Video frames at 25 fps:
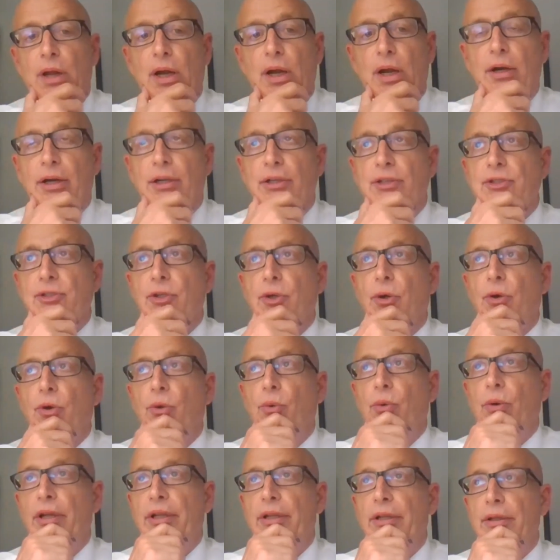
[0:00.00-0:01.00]
All right,
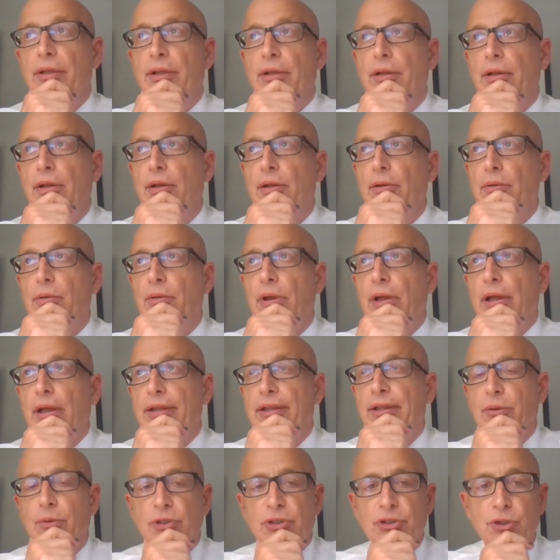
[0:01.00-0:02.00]
so when
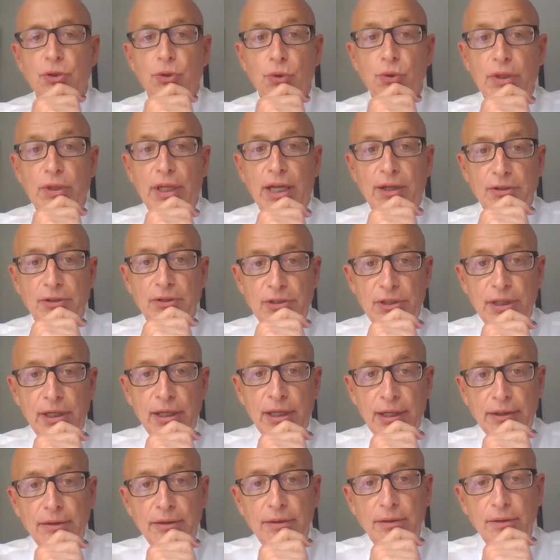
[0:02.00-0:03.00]
I think it was
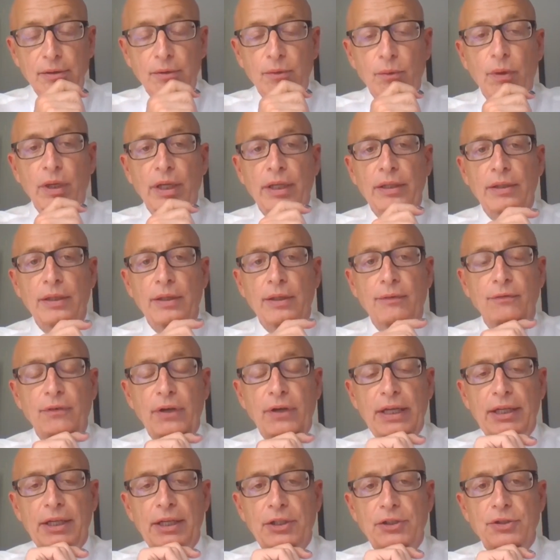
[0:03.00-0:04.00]
2008 when the
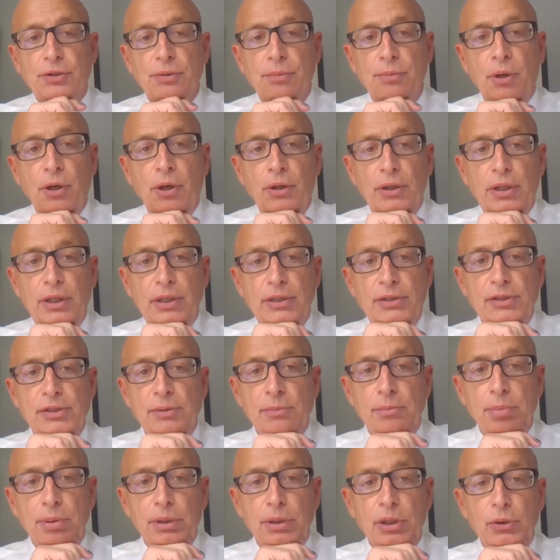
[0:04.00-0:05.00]
financial markets
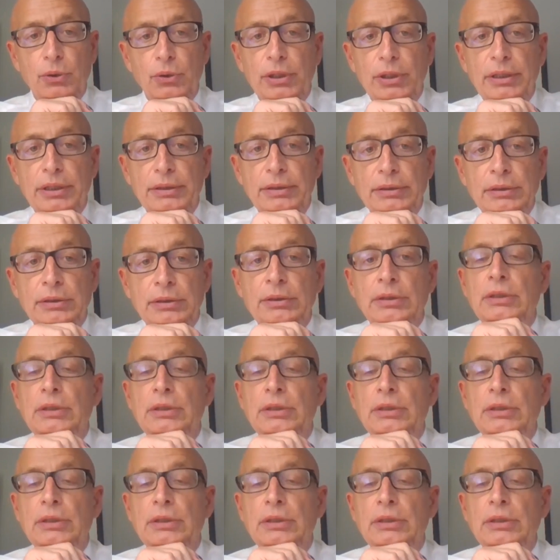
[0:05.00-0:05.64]
imploded,